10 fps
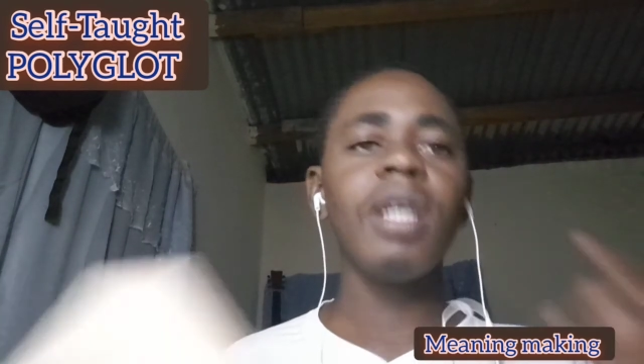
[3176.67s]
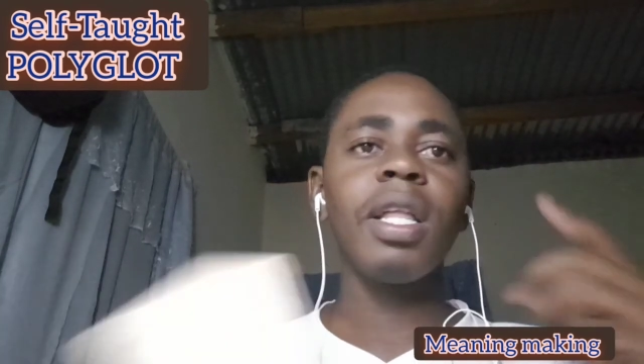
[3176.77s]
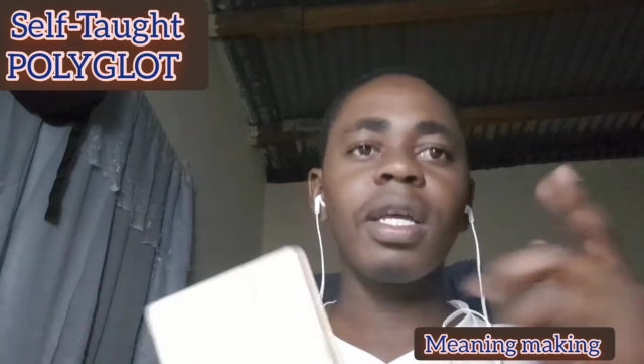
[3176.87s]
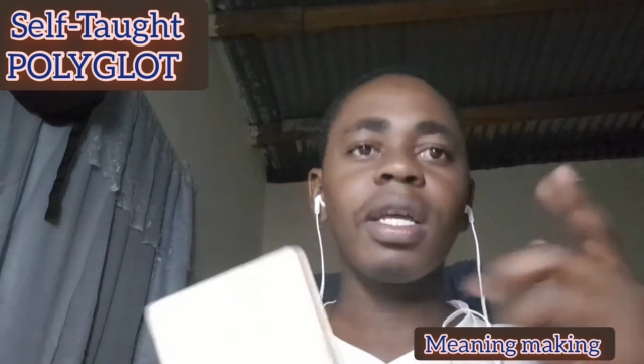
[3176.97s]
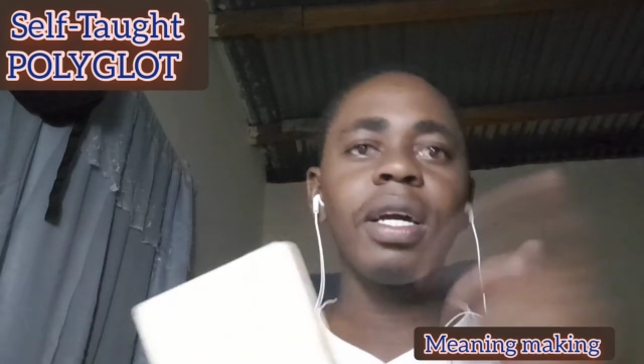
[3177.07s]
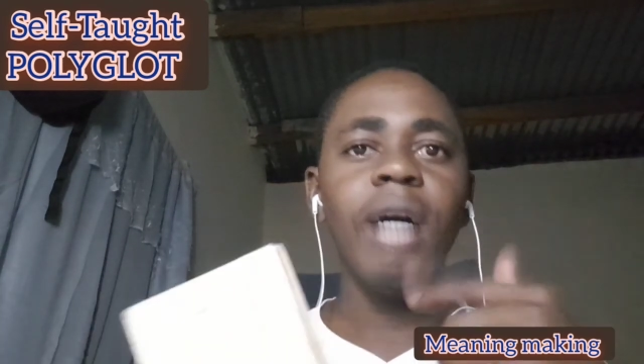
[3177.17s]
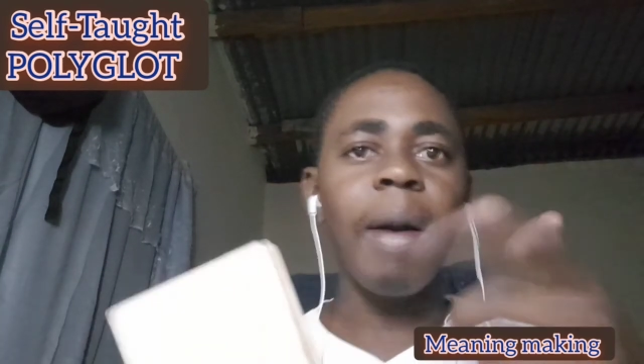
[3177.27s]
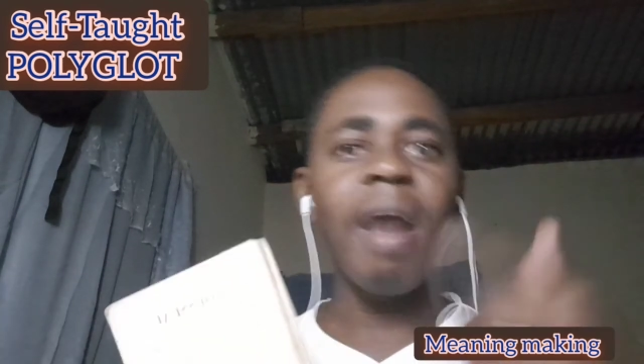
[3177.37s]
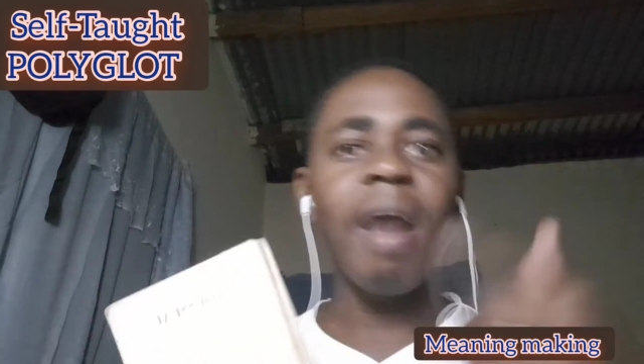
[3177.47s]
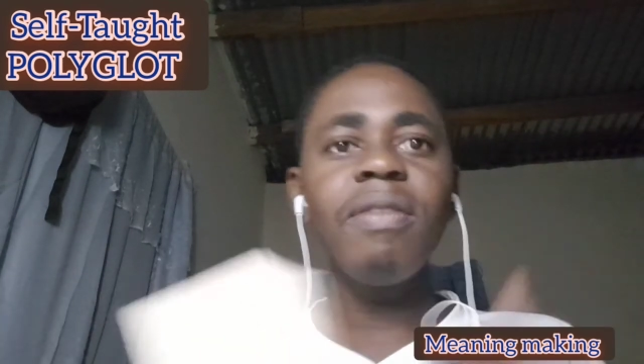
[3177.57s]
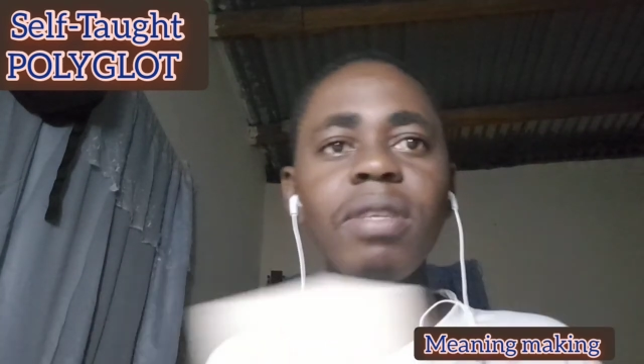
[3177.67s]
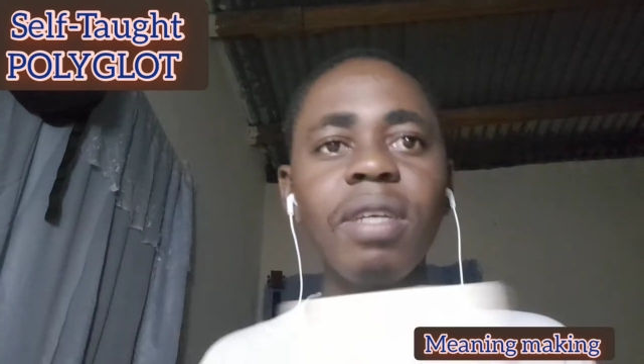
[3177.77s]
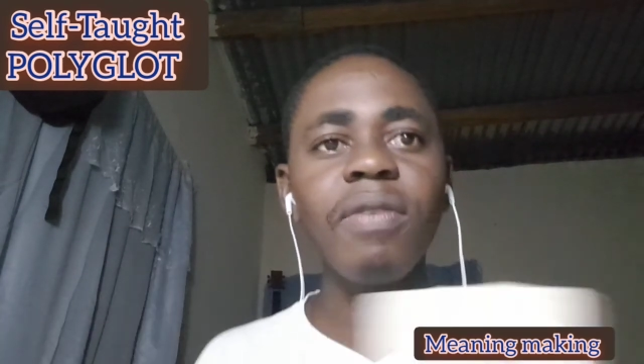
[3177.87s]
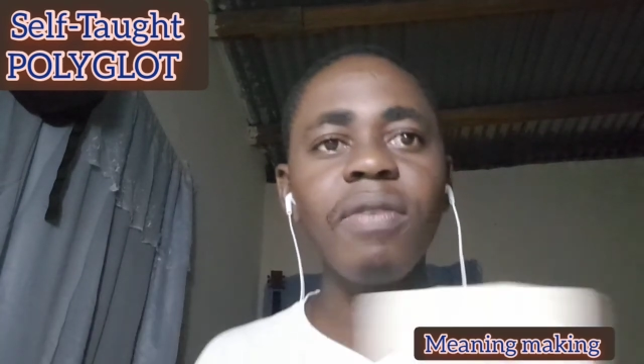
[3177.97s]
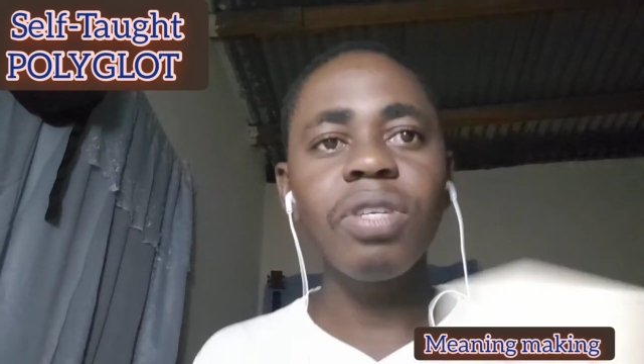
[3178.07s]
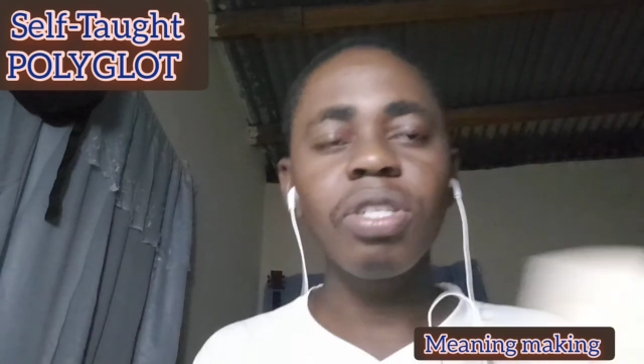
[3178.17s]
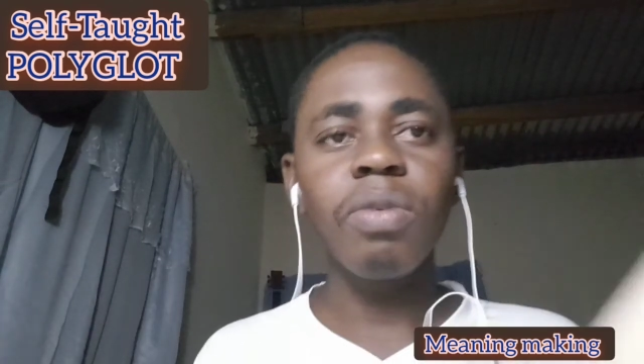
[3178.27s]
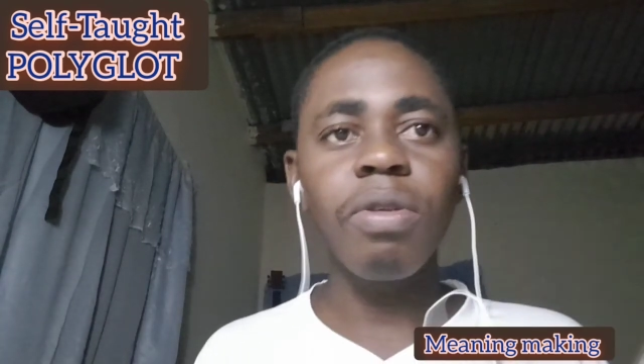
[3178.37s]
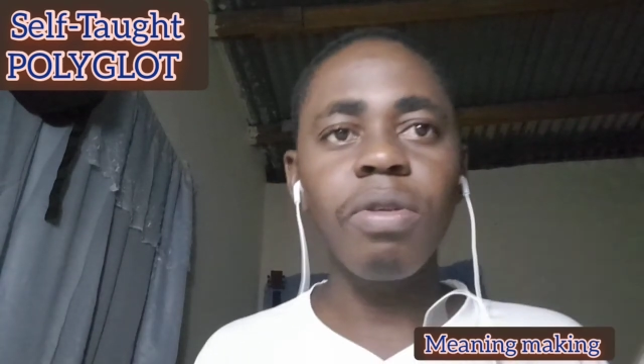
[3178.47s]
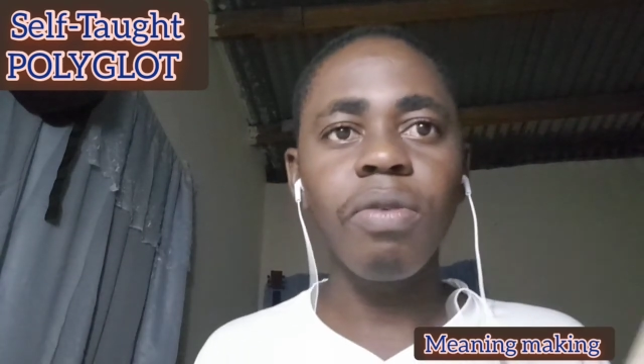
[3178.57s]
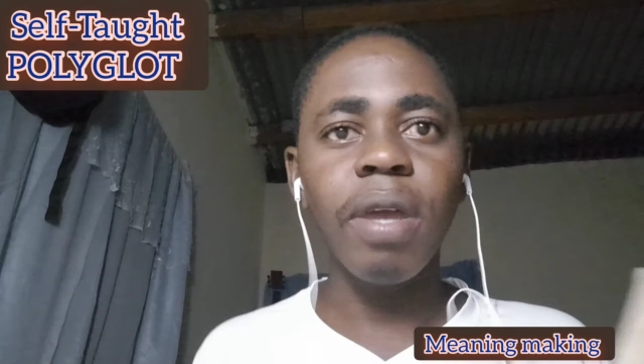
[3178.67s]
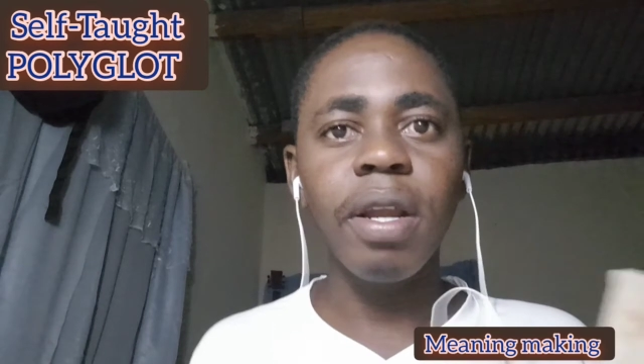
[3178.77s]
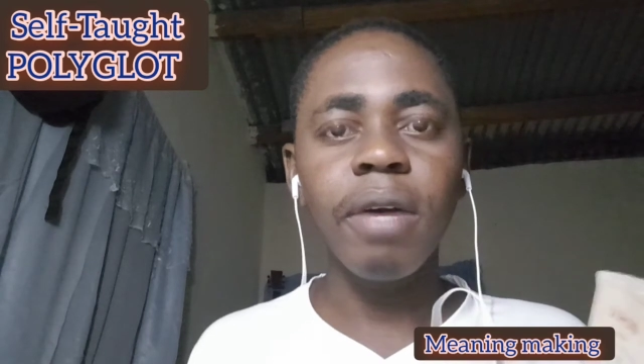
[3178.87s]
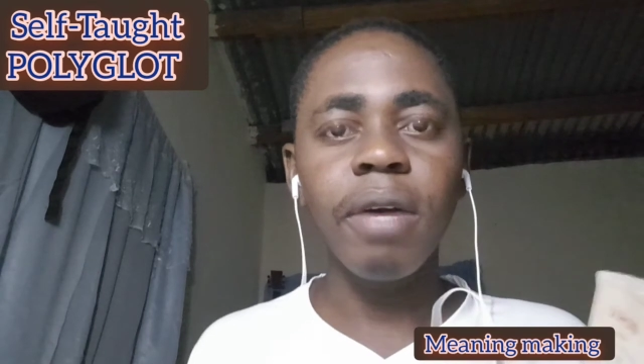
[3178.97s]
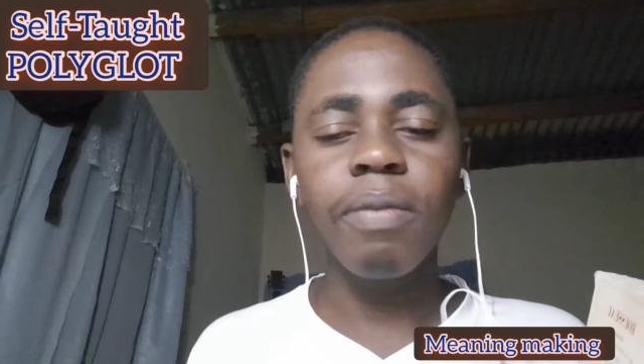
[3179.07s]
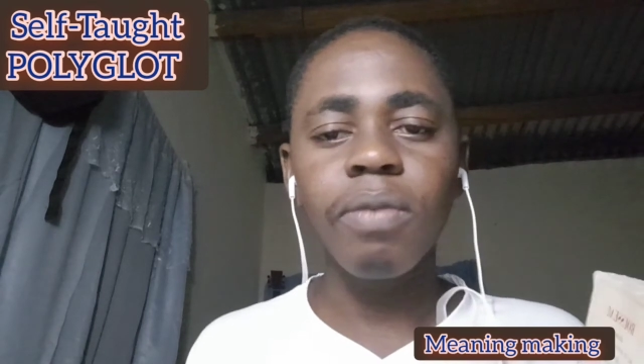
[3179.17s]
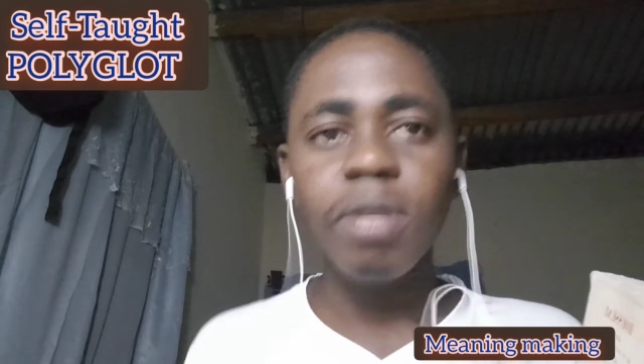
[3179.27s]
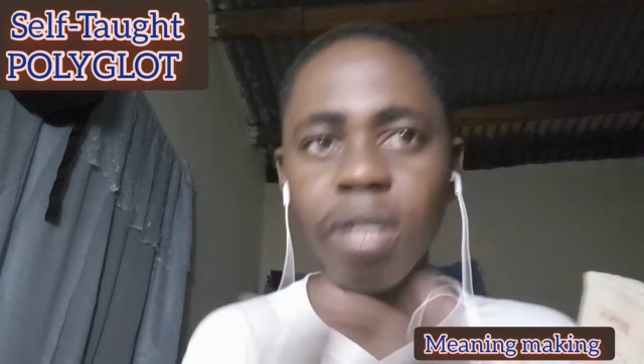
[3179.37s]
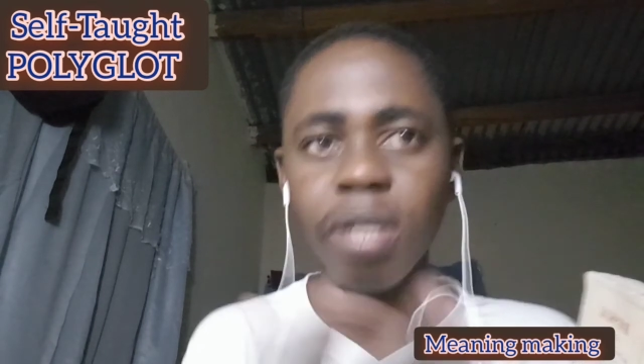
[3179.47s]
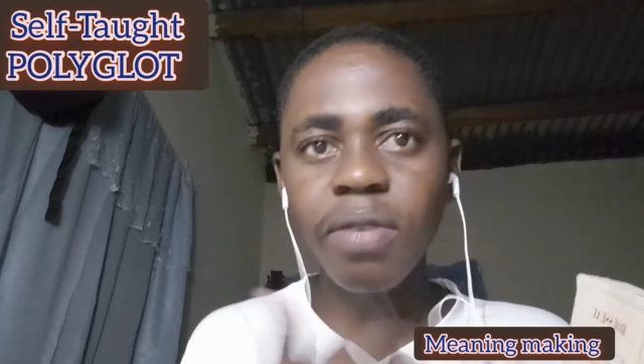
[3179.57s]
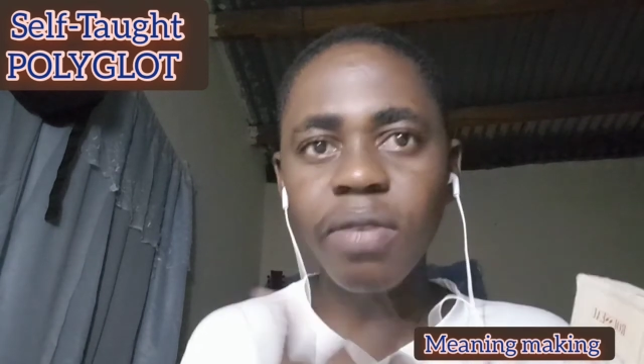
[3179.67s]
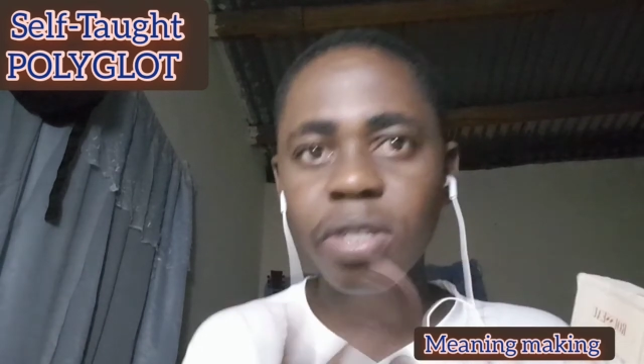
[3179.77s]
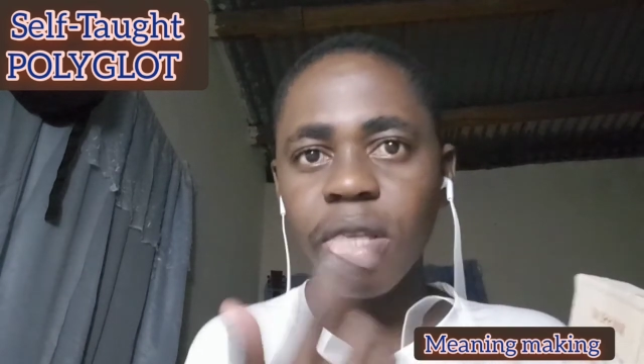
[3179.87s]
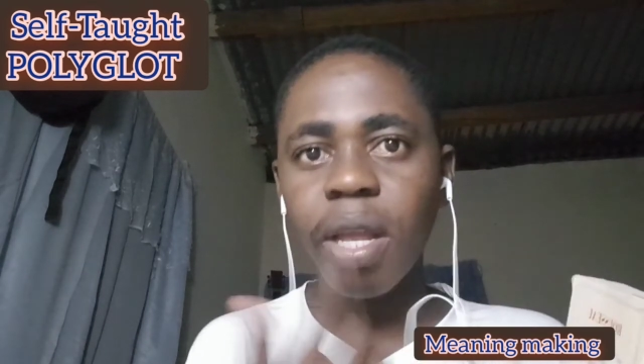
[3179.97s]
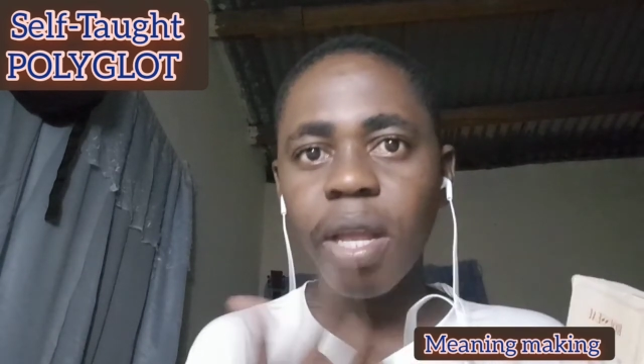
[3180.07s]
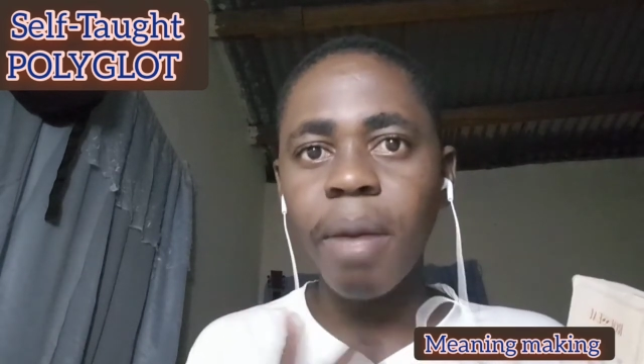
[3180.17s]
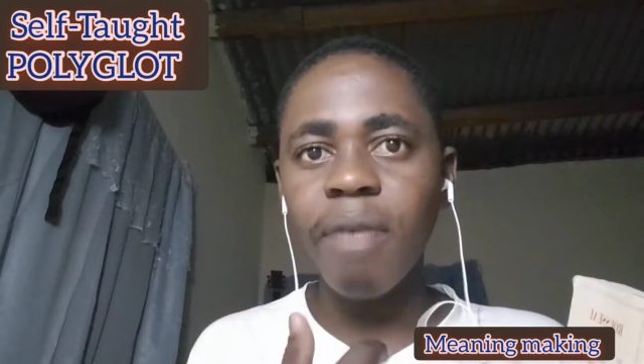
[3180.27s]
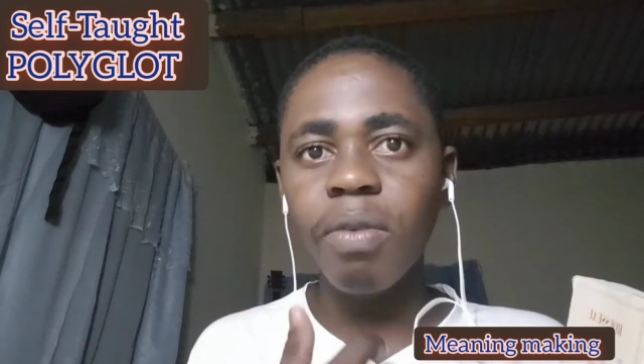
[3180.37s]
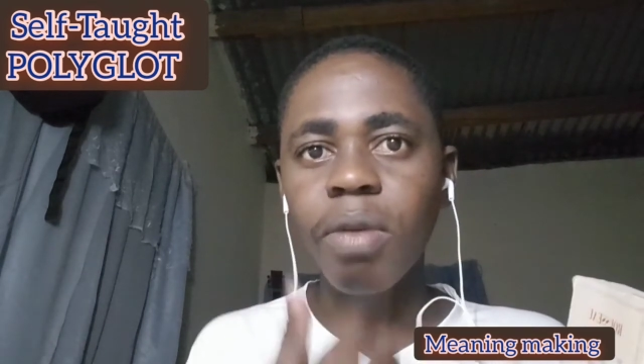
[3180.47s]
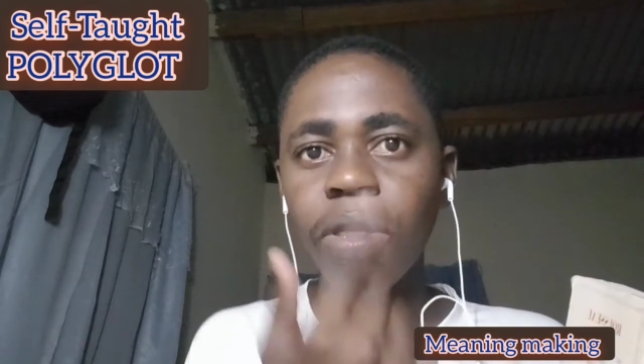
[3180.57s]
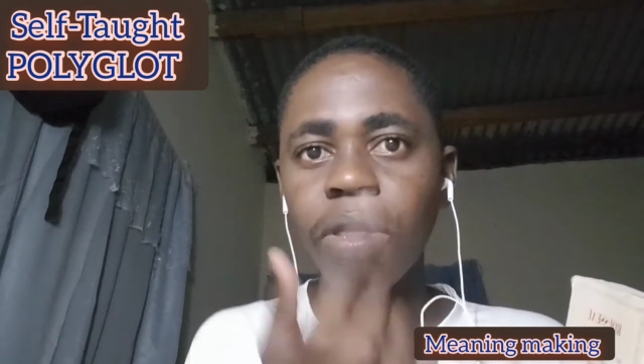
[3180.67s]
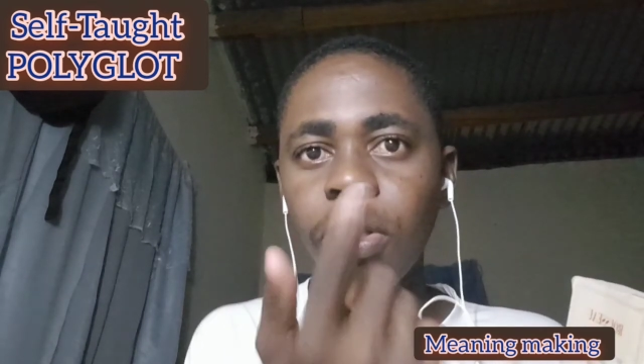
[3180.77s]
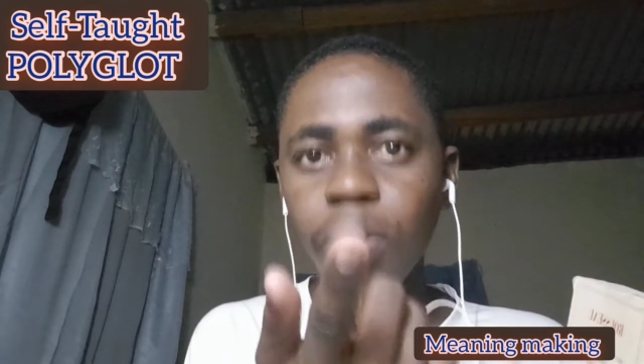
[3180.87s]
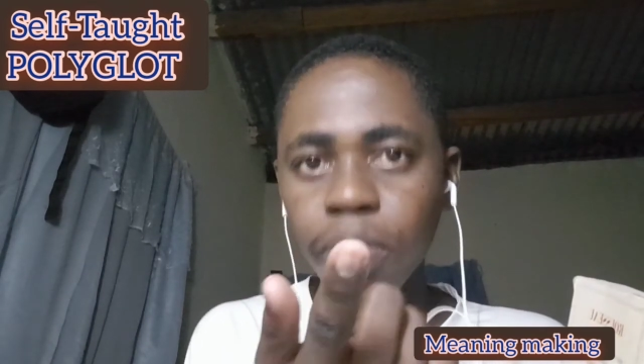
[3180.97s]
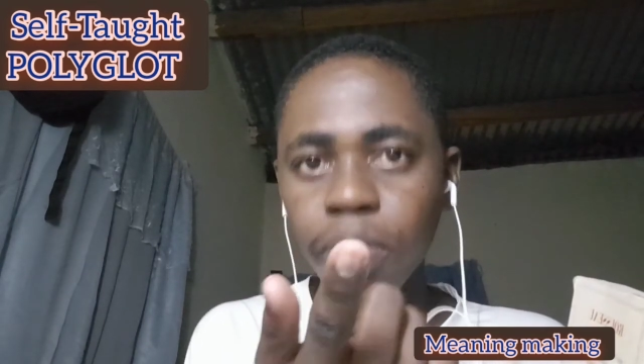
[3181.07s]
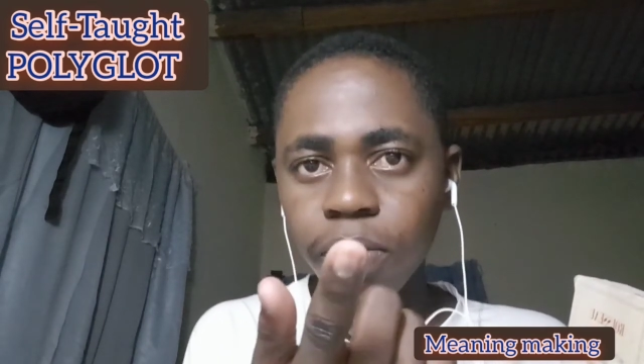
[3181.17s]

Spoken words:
Like, I'm having this conversation with you right now. This is a conversation that I'm having with you.